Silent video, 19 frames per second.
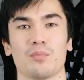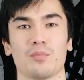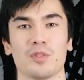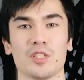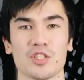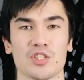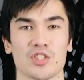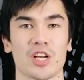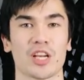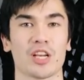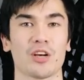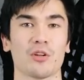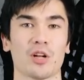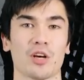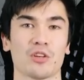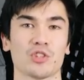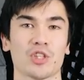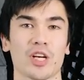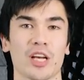Please check out
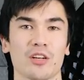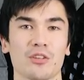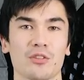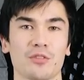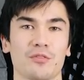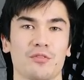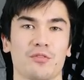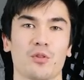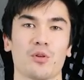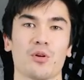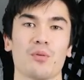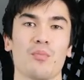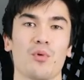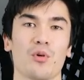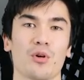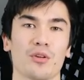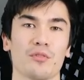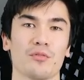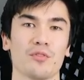our channel for
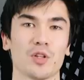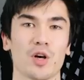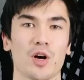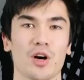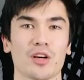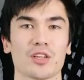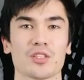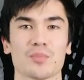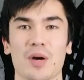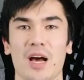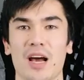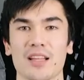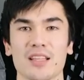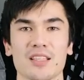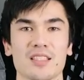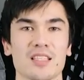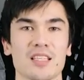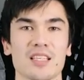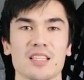more vlogs, behind
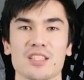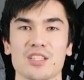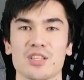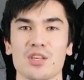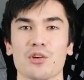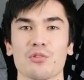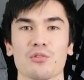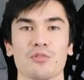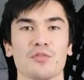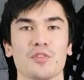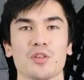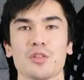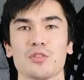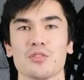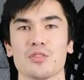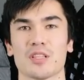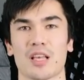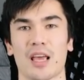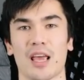the scenes, gear
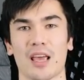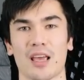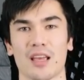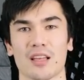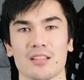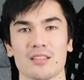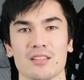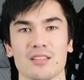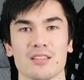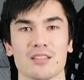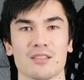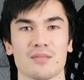reviews, and